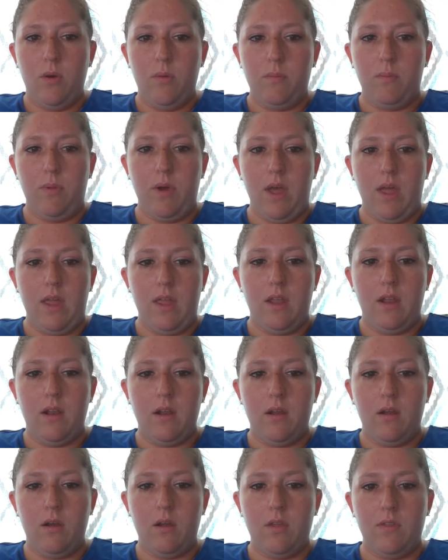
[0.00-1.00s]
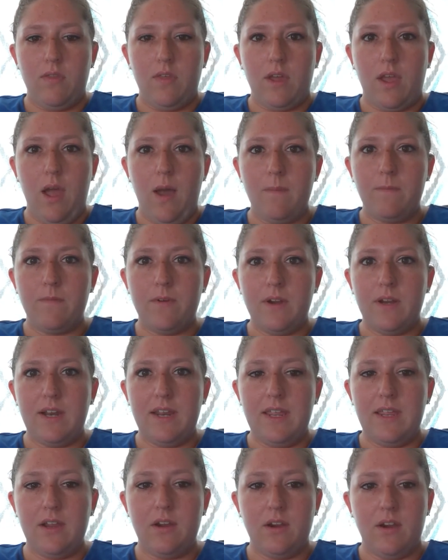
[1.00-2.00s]
but the comfort
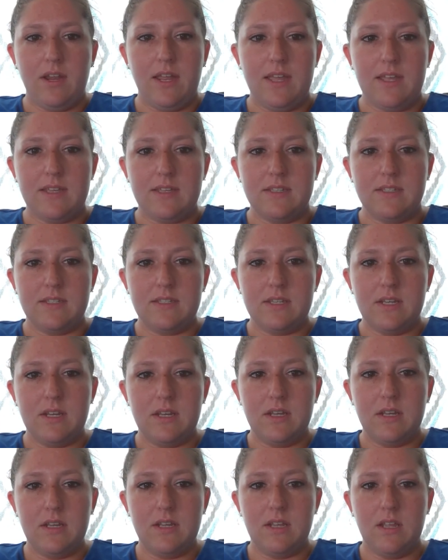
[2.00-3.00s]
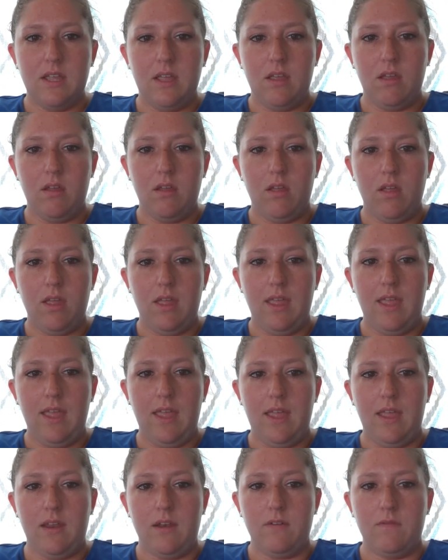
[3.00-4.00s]
here is
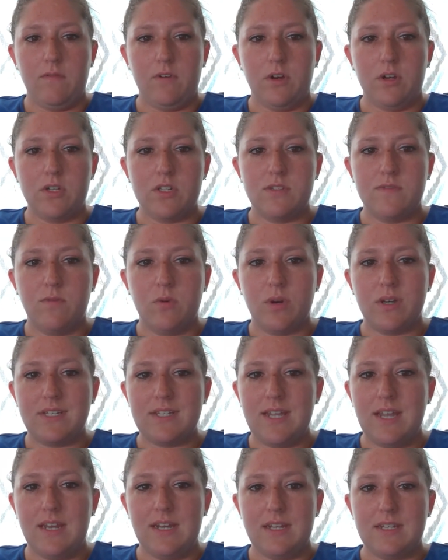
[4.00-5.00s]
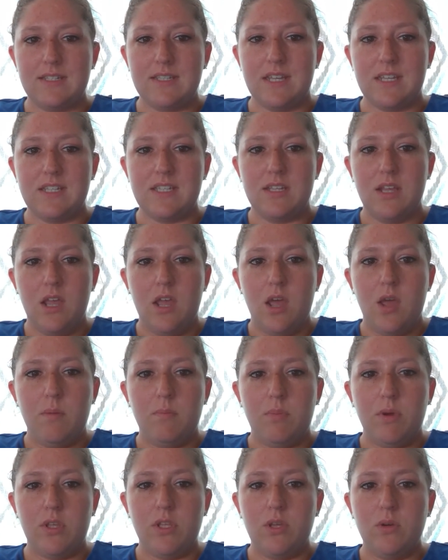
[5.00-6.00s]
in verse 14 it says
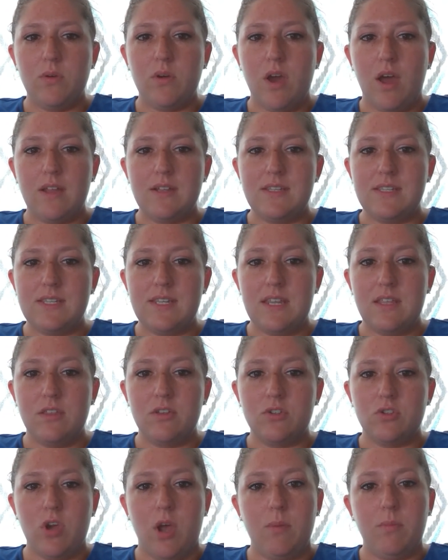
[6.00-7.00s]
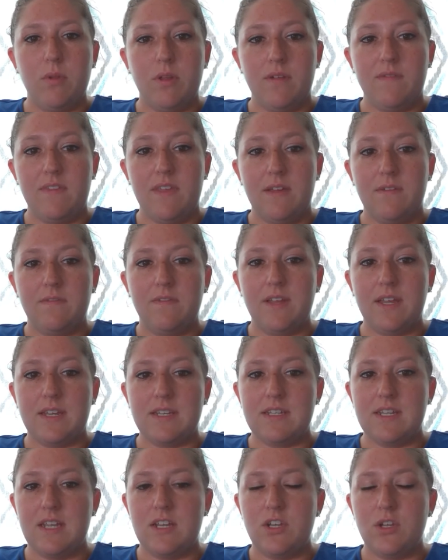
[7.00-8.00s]
but you, God, see the trouble of the
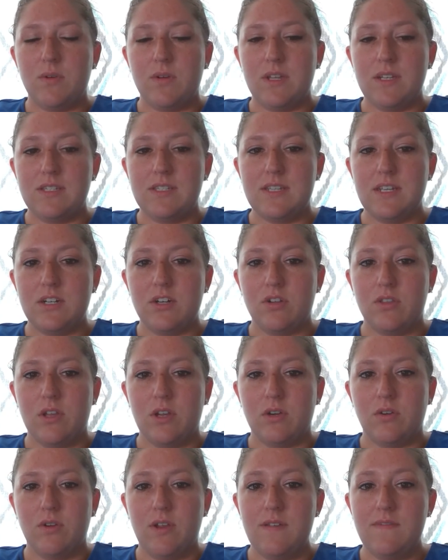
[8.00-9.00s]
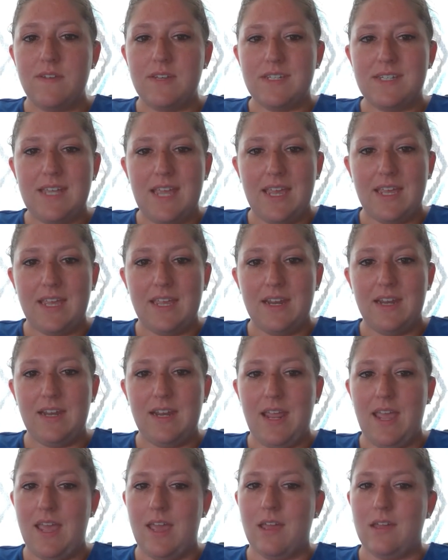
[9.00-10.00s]
afflicted. You consider their grief and take it in
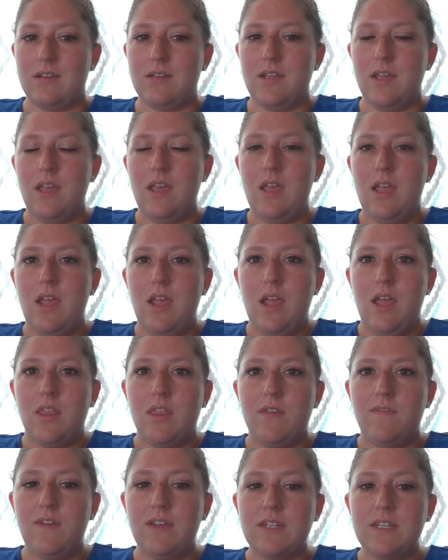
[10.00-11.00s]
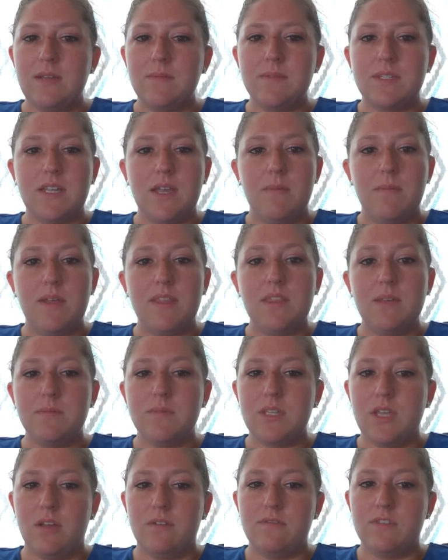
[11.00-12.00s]
hand. The victims commit
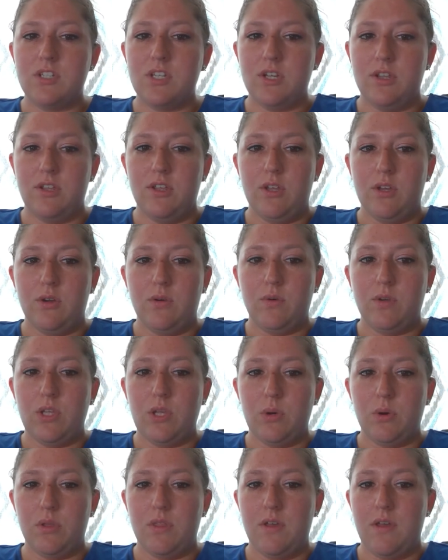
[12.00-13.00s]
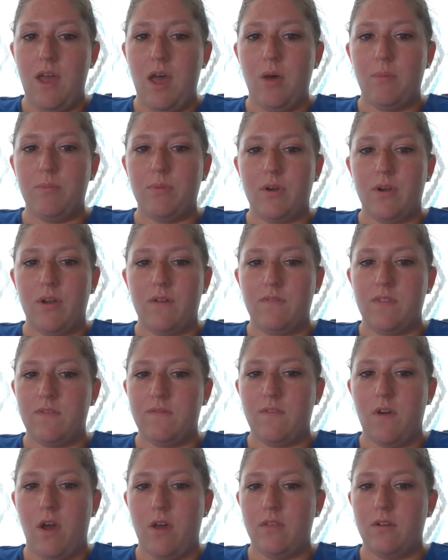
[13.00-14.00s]
themselves to you. You are the helper of the
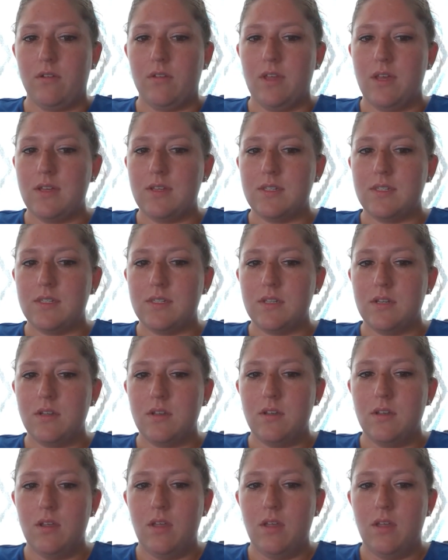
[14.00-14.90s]
fatherless.